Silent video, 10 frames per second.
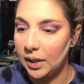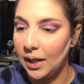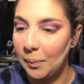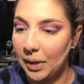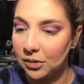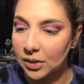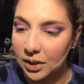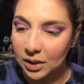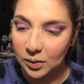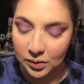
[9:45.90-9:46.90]
And I'm actually
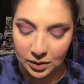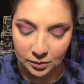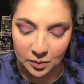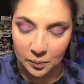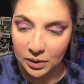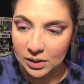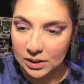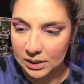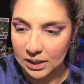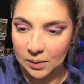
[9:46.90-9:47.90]
going to use a different brush
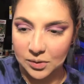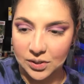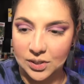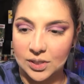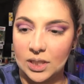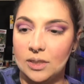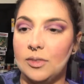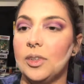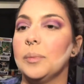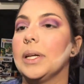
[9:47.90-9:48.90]
this time just to see
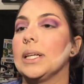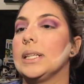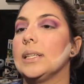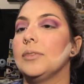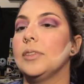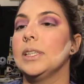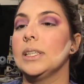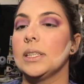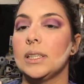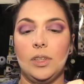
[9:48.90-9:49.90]
if it'll make a
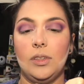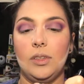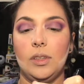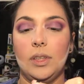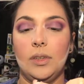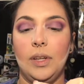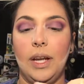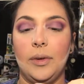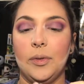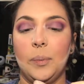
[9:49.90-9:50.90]
difference. This little
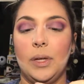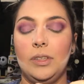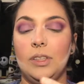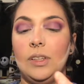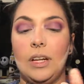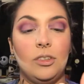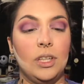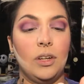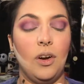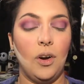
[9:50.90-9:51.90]
angled brush, this is
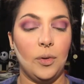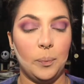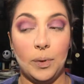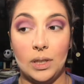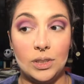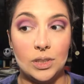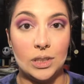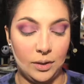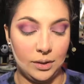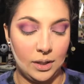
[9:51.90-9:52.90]
actually an art brush.
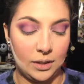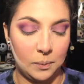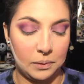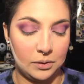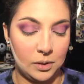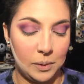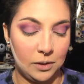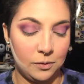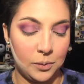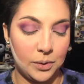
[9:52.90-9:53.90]
Well, it's not supposed to
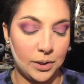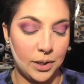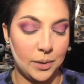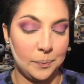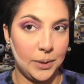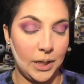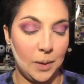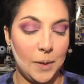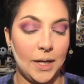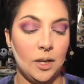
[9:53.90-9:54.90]
be for putting
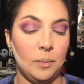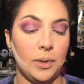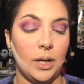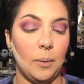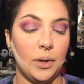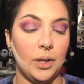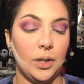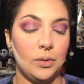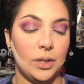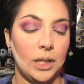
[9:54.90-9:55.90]
on makeup, but I'm going to
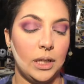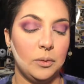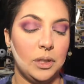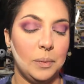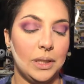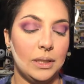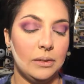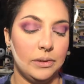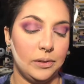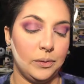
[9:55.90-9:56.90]
use it anyway
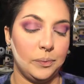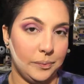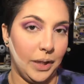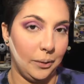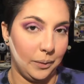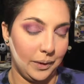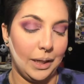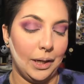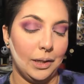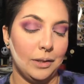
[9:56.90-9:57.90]
because I don't
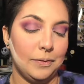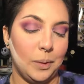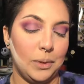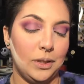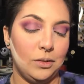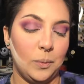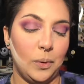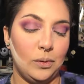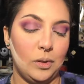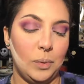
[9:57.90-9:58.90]
care if something's
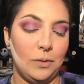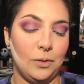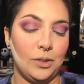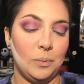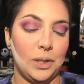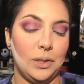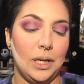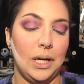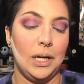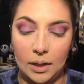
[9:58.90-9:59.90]
supposed to be for something or not.